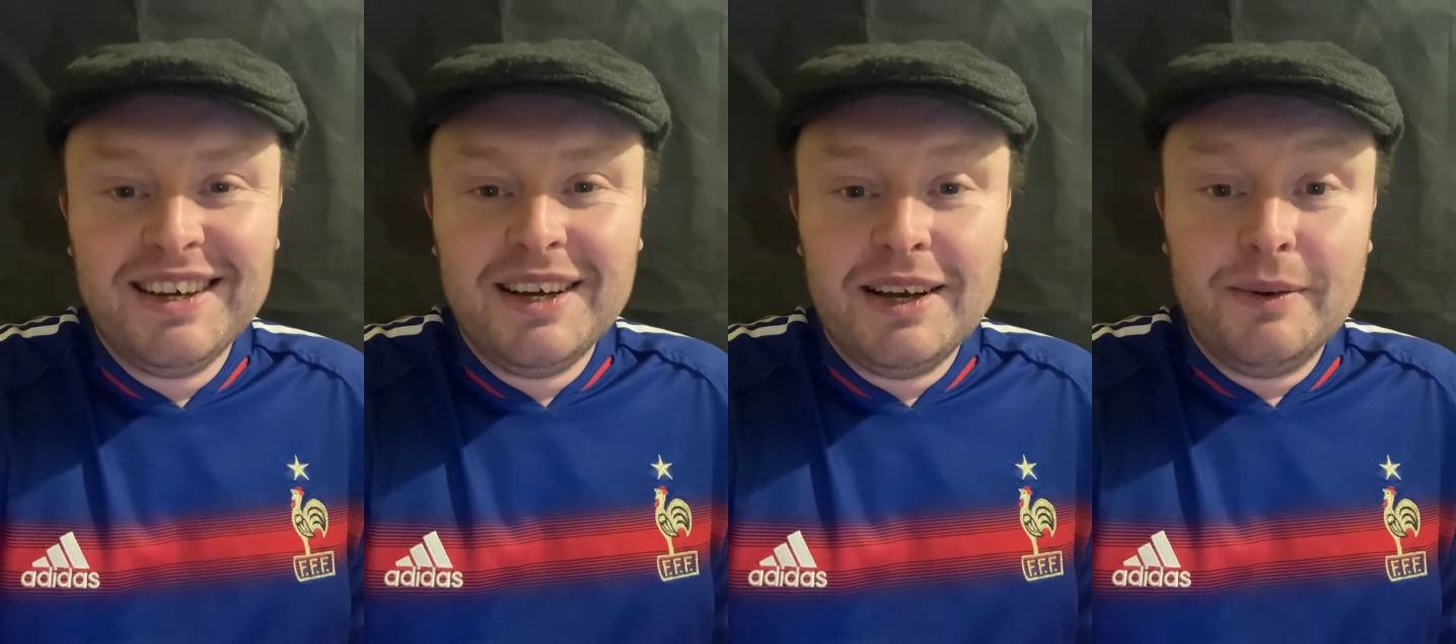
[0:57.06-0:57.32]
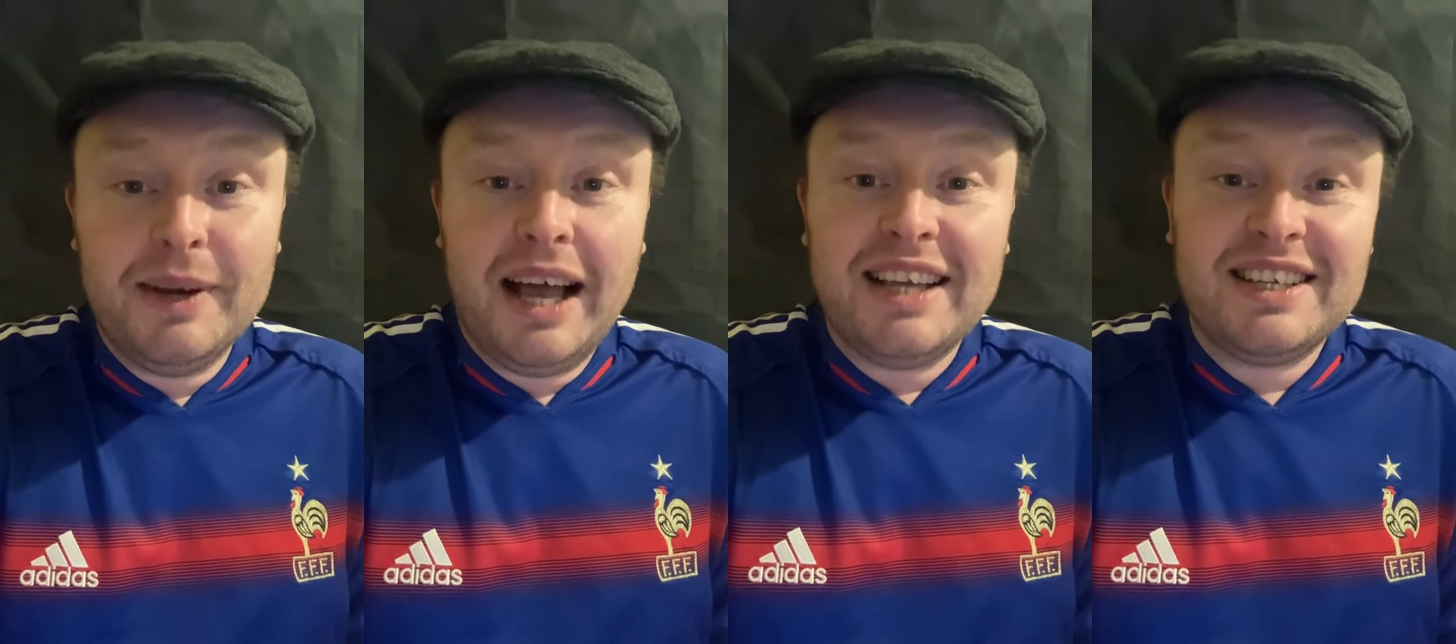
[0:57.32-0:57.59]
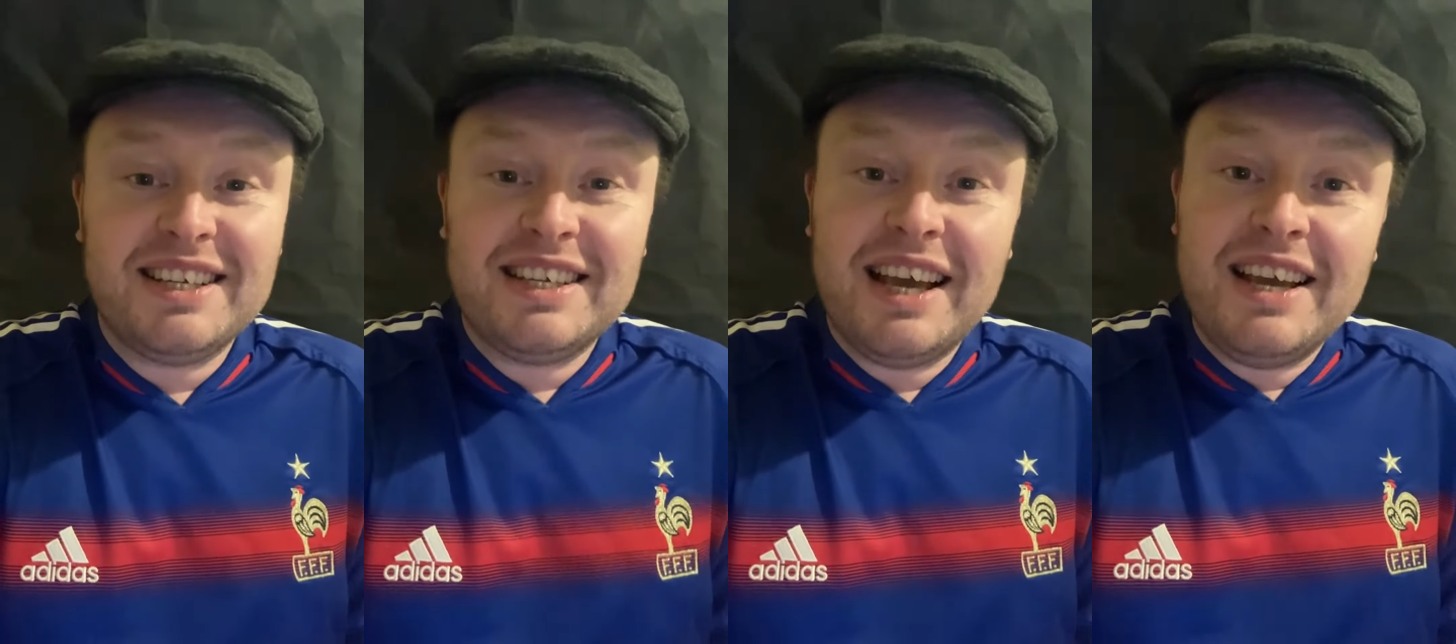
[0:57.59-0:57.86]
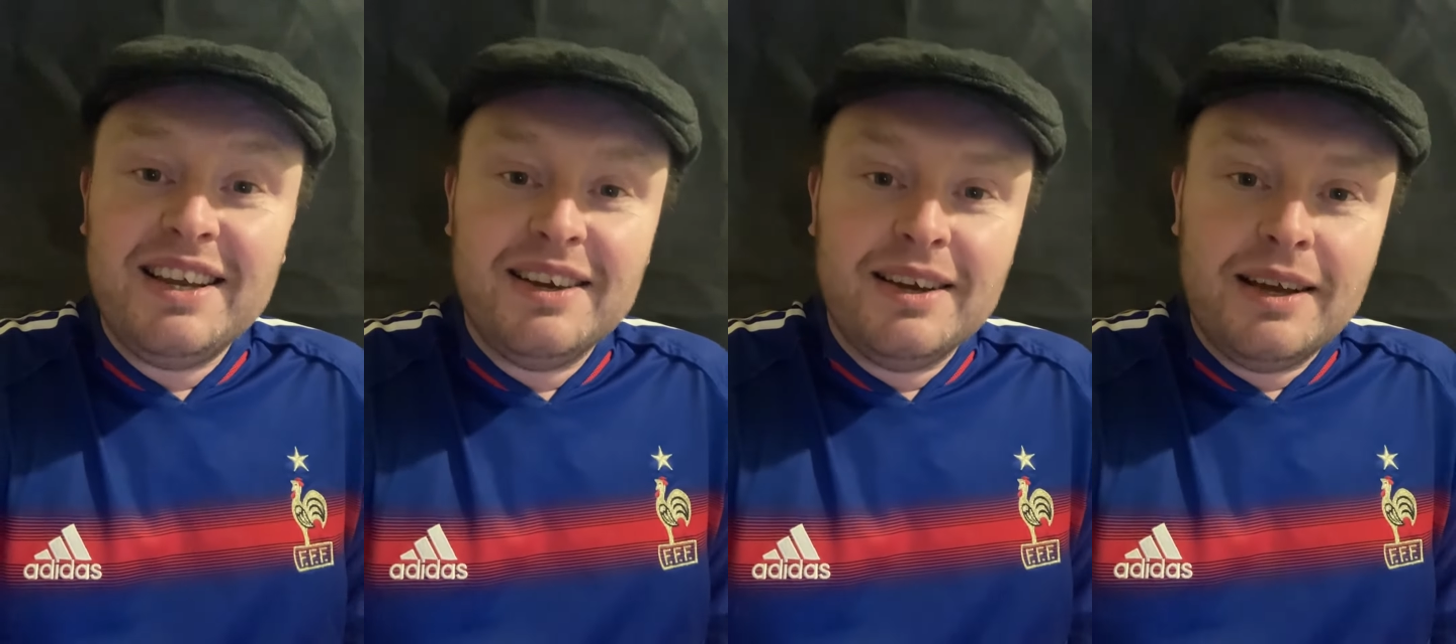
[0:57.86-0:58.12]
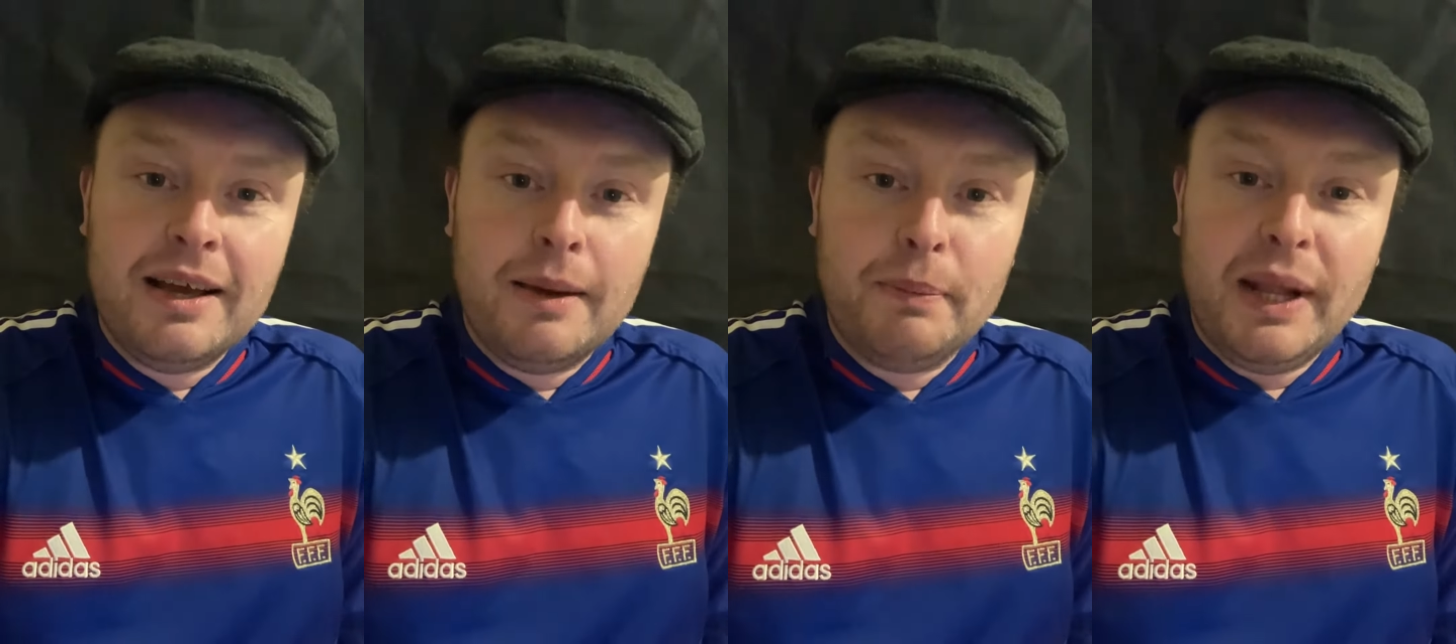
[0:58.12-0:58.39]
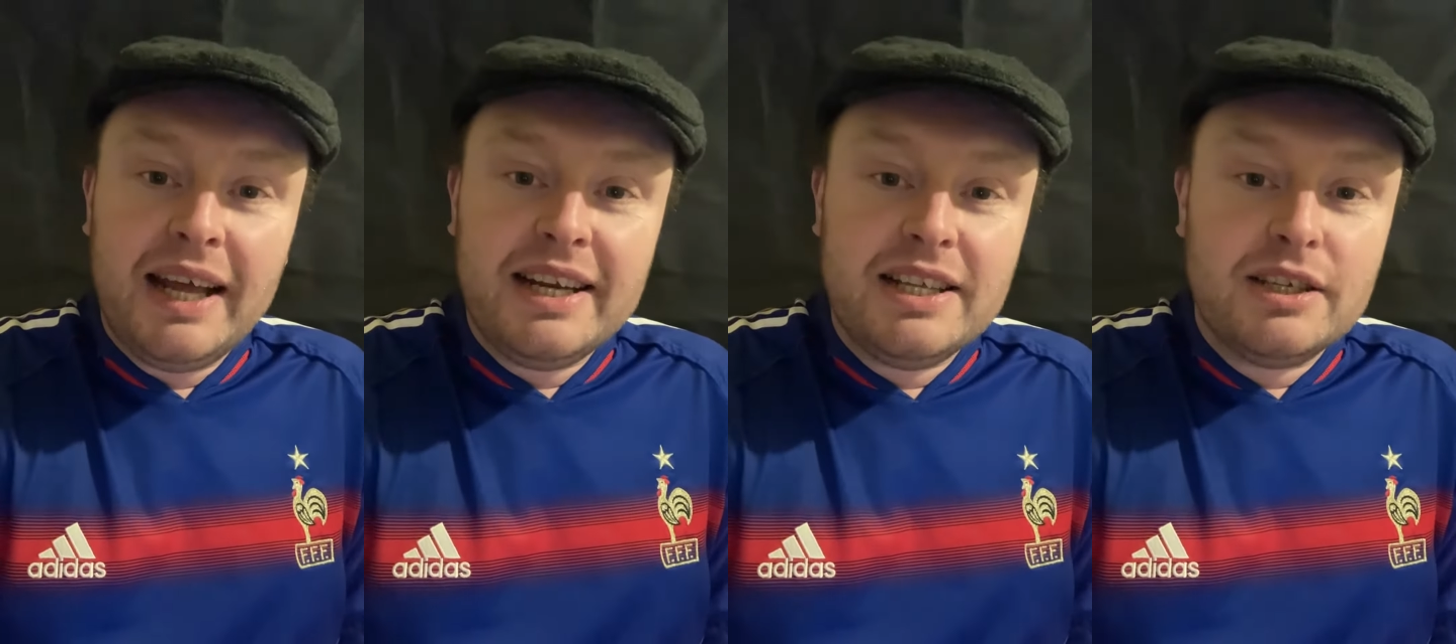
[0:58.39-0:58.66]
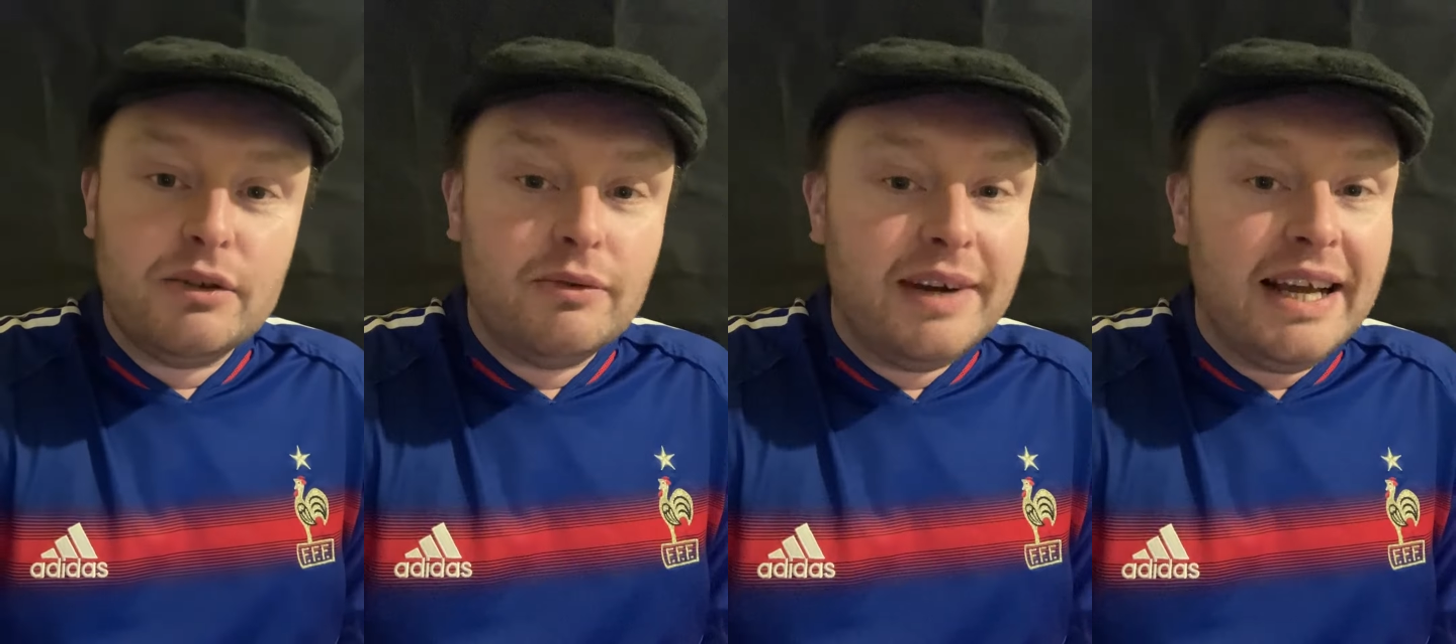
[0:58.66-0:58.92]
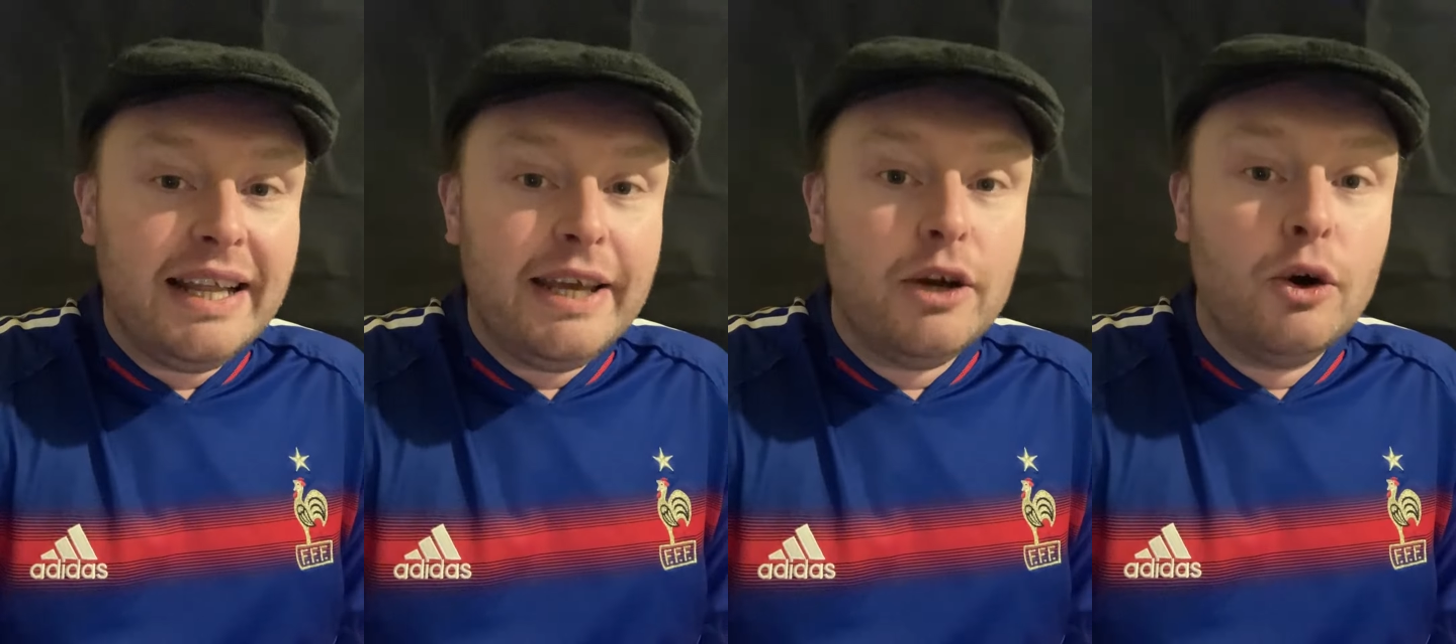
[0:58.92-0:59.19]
But as I say, planning to really